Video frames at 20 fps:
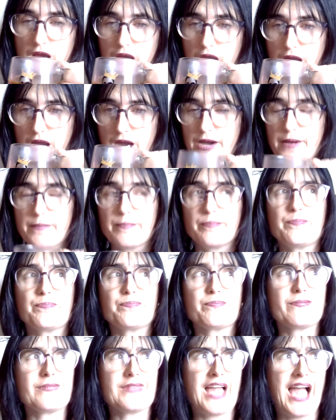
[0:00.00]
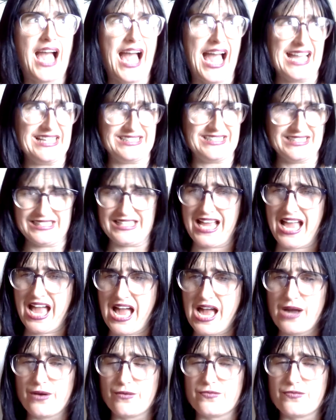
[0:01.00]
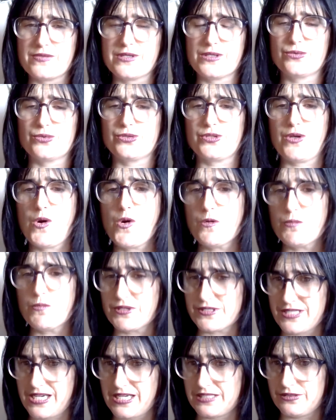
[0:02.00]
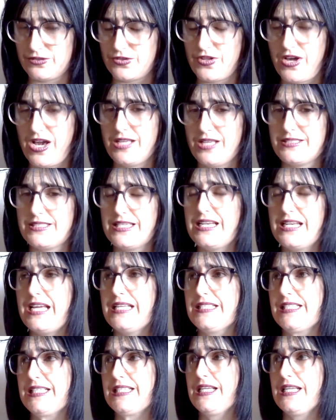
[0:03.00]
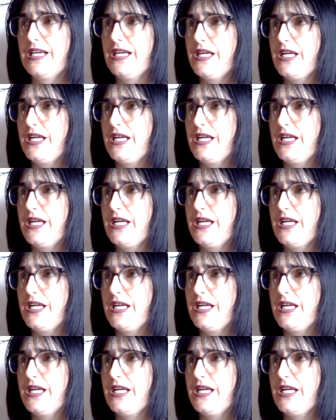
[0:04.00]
I did have those homicidal thoughts, and I did